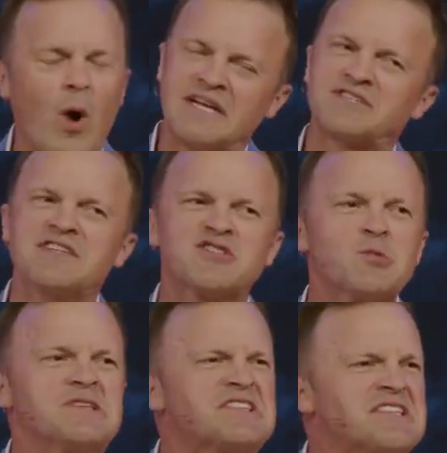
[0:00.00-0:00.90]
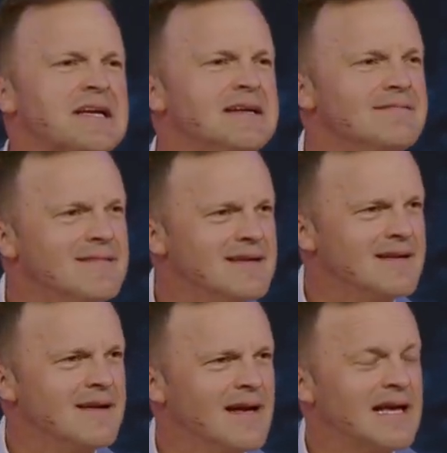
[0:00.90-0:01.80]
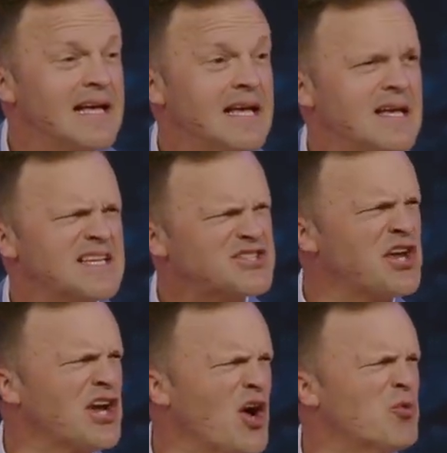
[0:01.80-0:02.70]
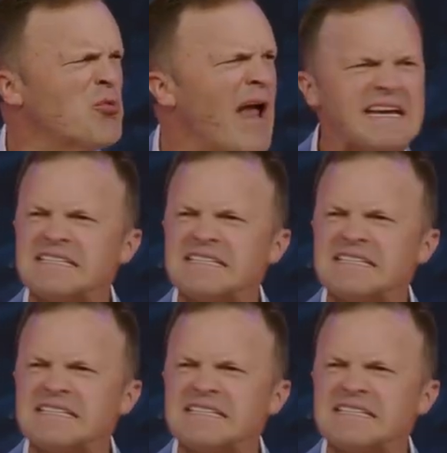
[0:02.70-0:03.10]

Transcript: Watch this one, son. It's gonna go right